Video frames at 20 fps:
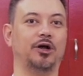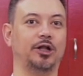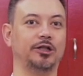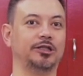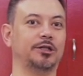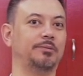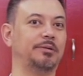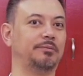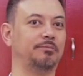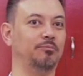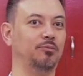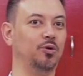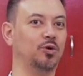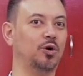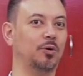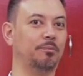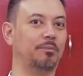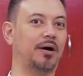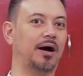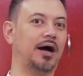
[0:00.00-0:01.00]
ultimate
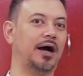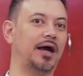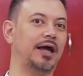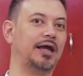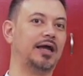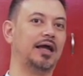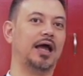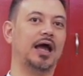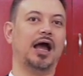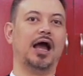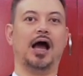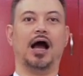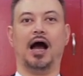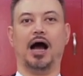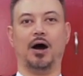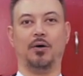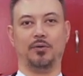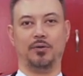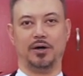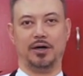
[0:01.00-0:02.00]
buko pie,
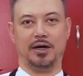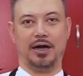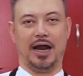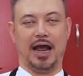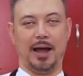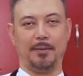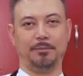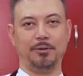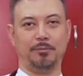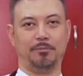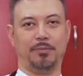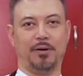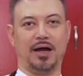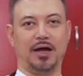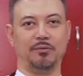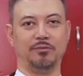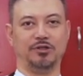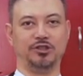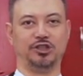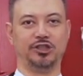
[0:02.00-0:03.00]
our apple
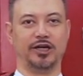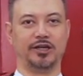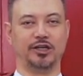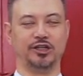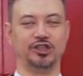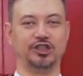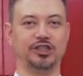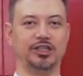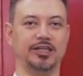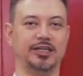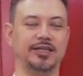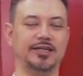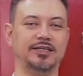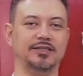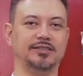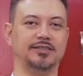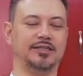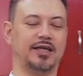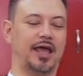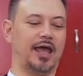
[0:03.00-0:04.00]
pie with cheddar
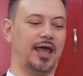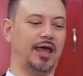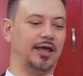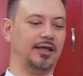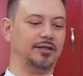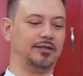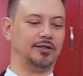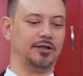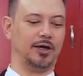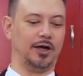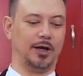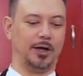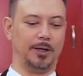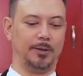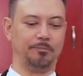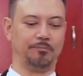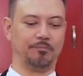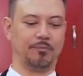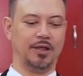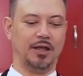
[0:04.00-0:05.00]
cheese, and
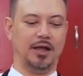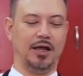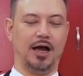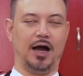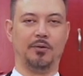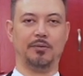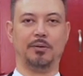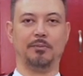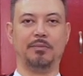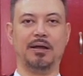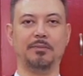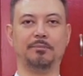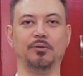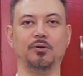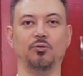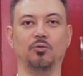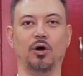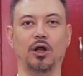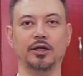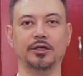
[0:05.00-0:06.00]
our
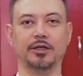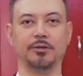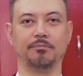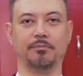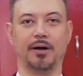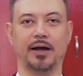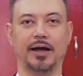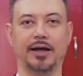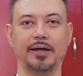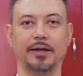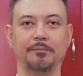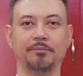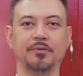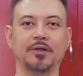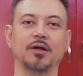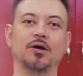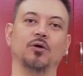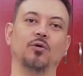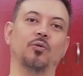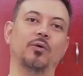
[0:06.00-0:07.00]
maple walnut pie,
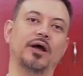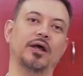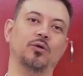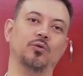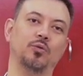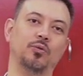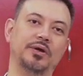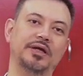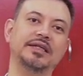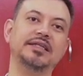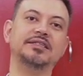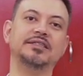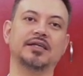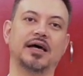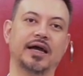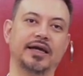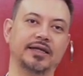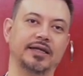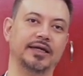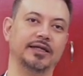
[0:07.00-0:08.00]
well, we
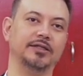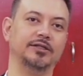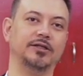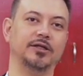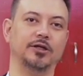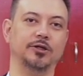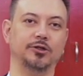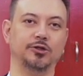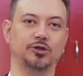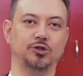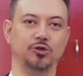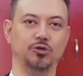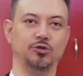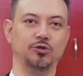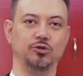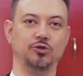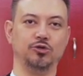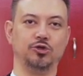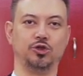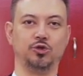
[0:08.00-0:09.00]
decided
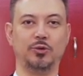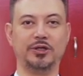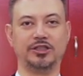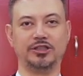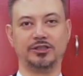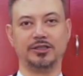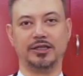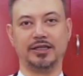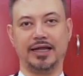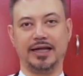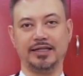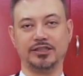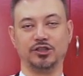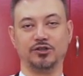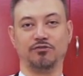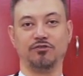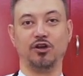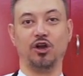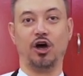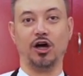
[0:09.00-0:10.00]
to switch the dates
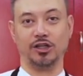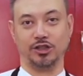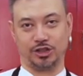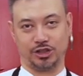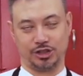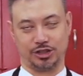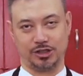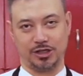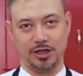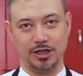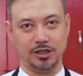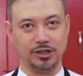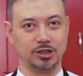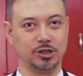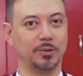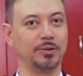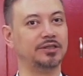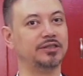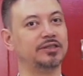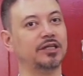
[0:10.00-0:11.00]
of launch.
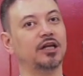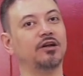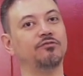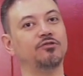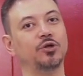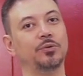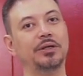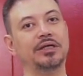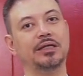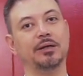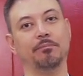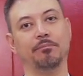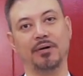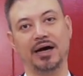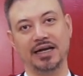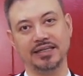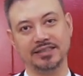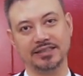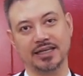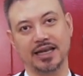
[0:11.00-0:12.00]
So instead of doing the
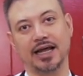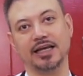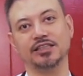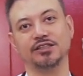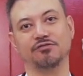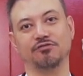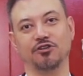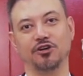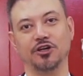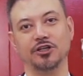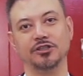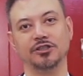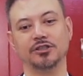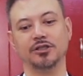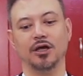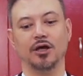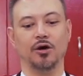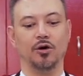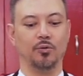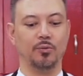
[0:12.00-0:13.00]
pies class first,
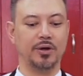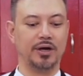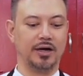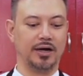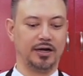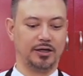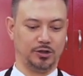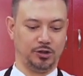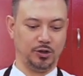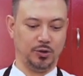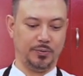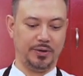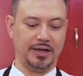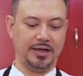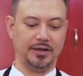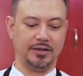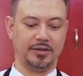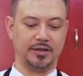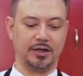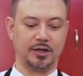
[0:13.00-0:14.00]
we are
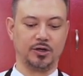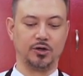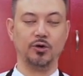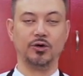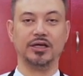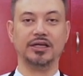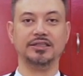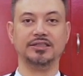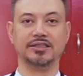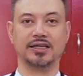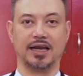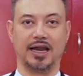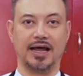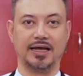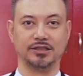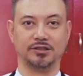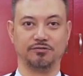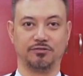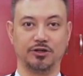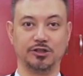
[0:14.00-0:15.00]
doing the cookies
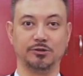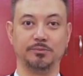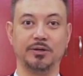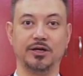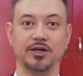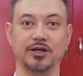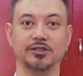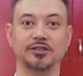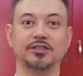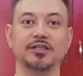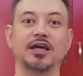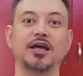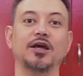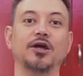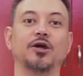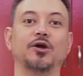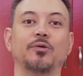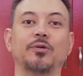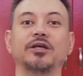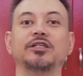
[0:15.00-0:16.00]
class first because
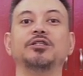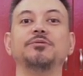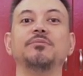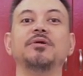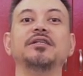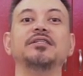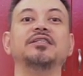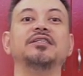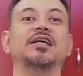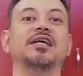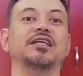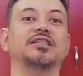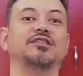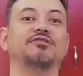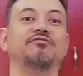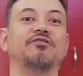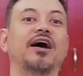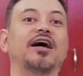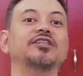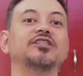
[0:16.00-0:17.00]
Christmas
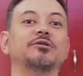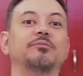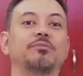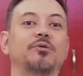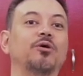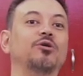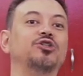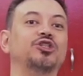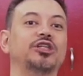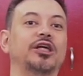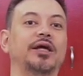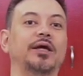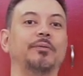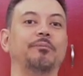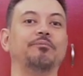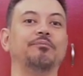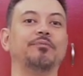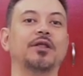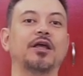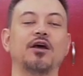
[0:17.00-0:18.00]
is fast approaching.
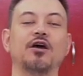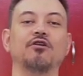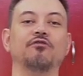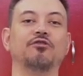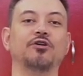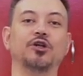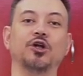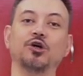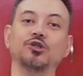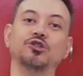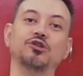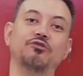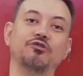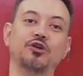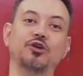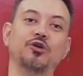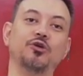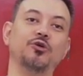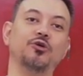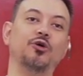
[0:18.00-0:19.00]
For those of
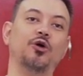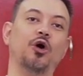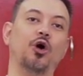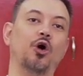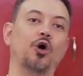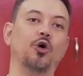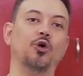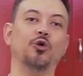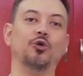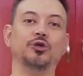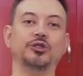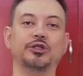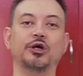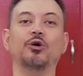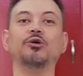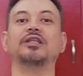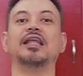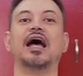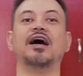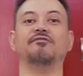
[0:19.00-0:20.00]
you who
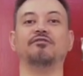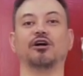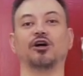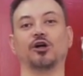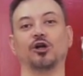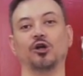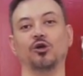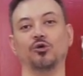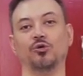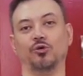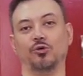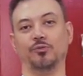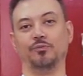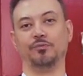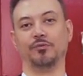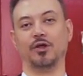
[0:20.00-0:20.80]
don't have a clue